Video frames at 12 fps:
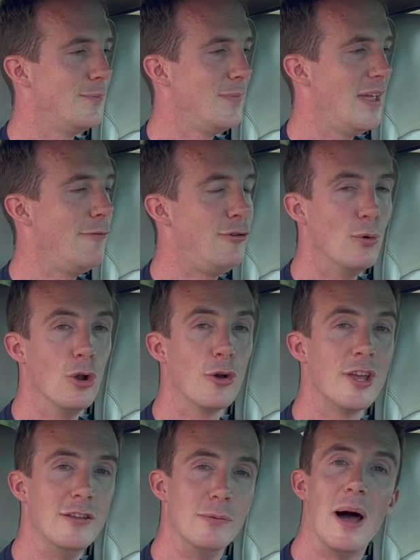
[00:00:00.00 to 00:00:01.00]
if you were
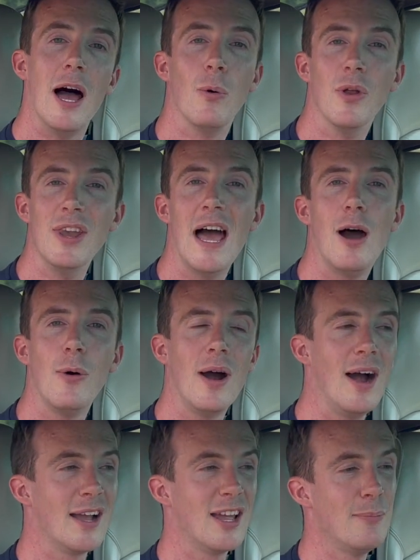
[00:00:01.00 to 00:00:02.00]
looking to buy one now,
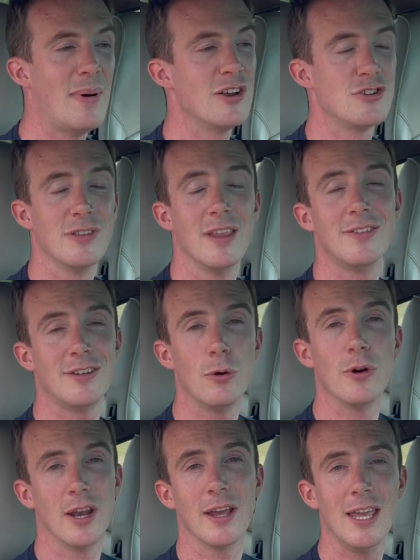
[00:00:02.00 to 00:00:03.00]
I can imagine they're still
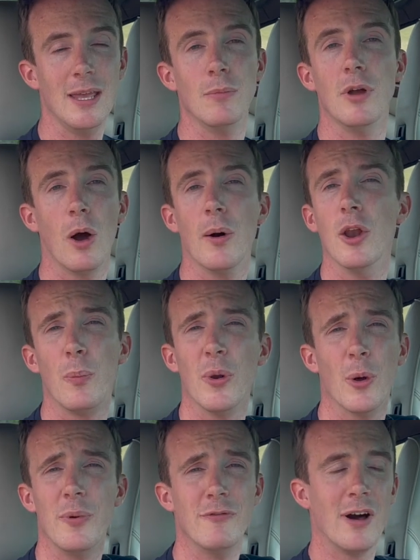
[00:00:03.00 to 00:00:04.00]
going to keep going up and
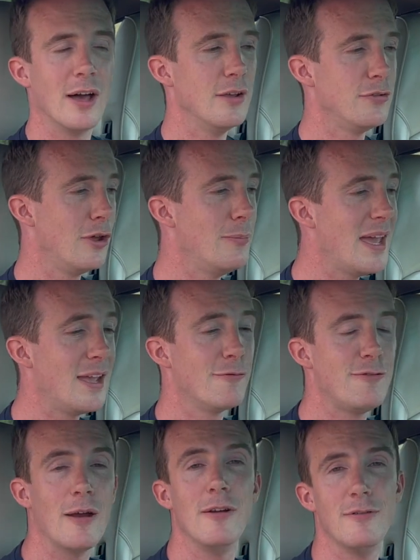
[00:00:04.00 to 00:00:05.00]
up in value. So make a
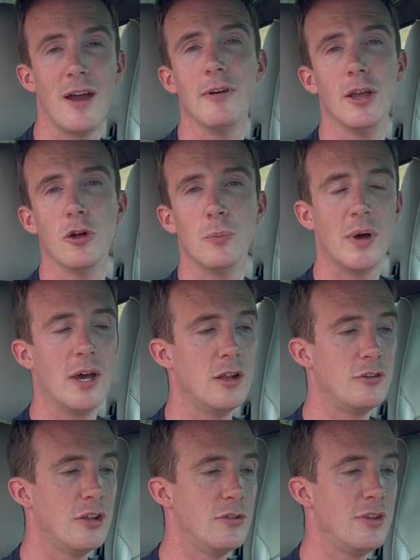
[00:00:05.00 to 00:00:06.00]
very, very good
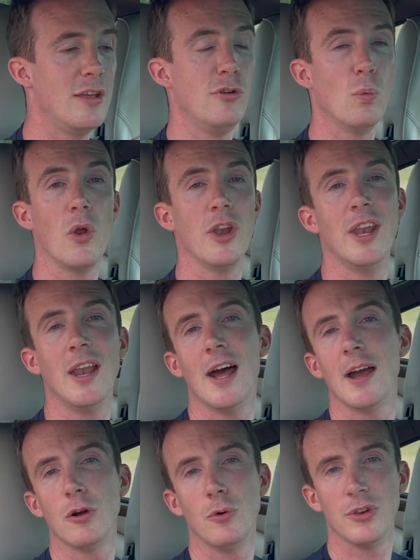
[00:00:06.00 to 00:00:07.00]
purchase if you're wanting an
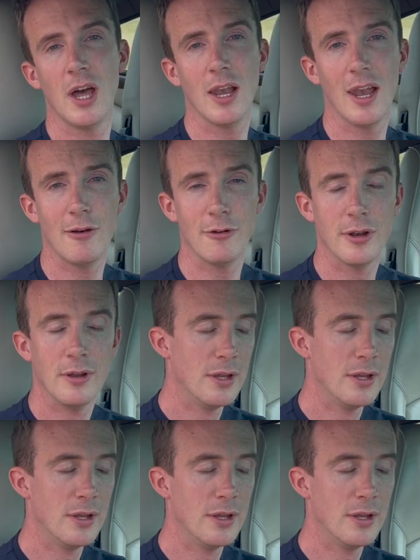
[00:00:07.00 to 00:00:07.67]
air-cooled 911.